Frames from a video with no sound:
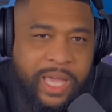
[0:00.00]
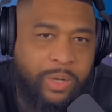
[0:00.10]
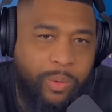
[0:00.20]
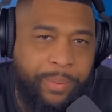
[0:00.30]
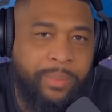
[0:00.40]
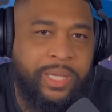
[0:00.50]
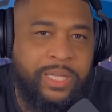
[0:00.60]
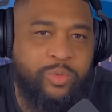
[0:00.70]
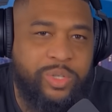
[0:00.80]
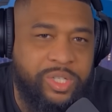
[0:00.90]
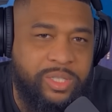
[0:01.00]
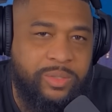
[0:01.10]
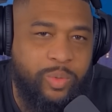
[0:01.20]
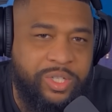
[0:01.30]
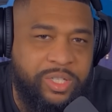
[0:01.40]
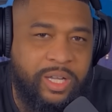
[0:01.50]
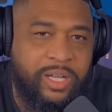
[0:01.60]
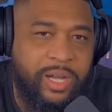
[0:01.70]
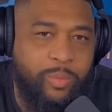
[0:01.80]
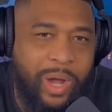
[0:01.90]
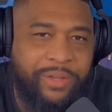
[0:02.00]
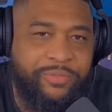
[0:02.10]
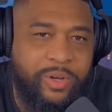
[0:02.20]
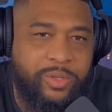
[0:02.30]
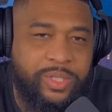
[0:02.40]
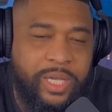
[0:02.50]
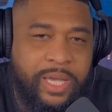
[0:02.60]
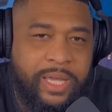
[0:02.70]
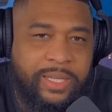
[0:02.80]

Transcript: and the Republicans were were stuck up white folks